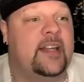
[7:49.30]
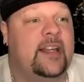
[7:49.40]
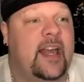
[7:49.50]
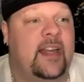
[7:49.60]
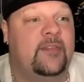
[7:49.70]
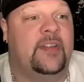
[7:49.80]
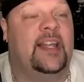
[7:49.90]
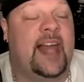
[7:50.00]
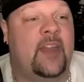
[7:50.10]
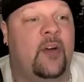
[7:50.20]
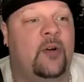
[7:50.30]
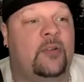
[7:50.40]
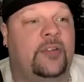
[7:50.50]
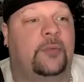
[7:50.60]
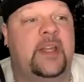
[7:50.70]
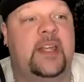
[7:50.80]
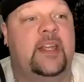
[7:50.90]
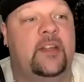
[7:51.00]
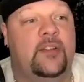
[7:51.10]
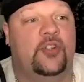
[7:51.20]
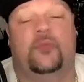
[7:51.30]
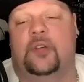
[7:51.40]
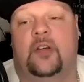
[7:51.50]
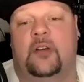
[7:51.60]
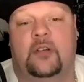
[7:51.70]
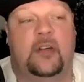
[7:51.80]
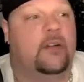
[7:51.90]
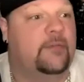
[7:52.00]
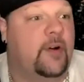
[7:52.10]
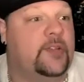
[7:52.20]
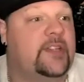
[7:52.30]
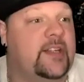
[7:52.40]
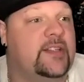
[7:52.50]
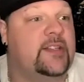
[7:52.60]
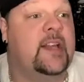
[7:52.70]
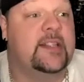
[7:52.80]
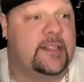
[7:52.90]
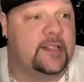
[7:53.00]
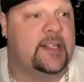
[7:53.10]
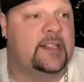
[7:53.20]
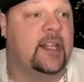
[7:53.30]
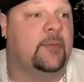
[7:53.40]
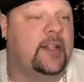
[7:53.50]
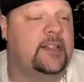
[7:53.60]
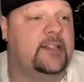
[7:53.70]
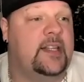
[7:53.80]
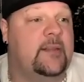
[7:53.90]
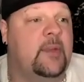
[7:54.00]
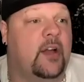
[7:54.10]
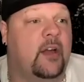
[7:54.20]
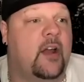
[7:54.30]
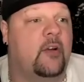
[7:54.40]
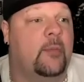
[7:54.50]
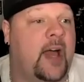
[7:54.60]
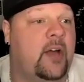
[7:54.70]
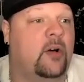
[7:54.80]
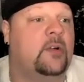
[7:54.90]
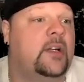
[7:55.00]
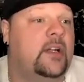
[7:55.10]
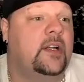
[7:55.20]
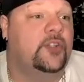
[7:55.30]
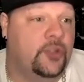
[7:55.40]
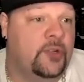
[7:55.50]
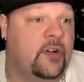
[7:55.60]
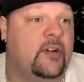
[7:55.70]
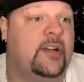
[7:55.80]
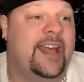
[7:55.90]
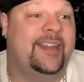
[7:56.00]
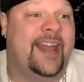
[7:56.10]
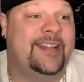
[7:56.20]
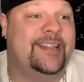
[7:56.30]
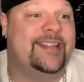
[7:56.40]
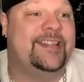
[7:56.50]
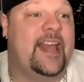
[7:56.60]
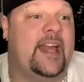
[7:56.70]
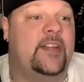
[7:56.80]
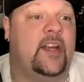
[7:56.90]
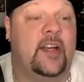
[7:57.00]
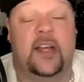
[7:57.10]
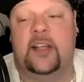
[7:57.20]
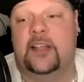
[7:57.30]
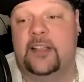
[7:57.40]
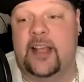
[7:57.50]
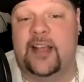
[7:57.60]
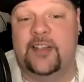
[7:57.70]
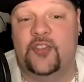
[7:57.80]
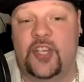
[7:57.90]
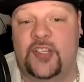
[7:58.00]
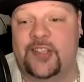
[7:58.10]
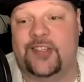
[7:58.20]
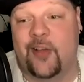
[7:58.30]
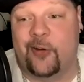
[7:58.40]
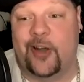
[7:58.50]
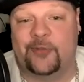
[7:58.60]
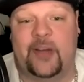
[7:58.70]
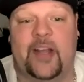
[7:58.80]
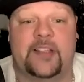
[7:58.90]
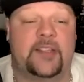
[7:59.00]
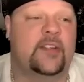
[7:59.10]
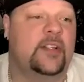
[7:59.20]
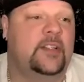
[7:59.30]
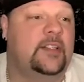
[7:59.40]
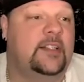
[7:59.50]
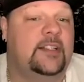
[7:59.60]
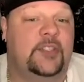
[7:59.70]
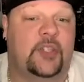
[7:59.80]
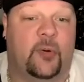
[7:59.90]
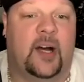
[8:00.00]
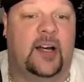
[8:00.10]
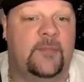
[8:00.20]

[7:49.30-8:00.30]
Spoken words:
and Villano 3 Jr. versus Selena De Laurentiis team, Guerrero Mayo Jr., Atlantis, and Jesus Rodriguez. So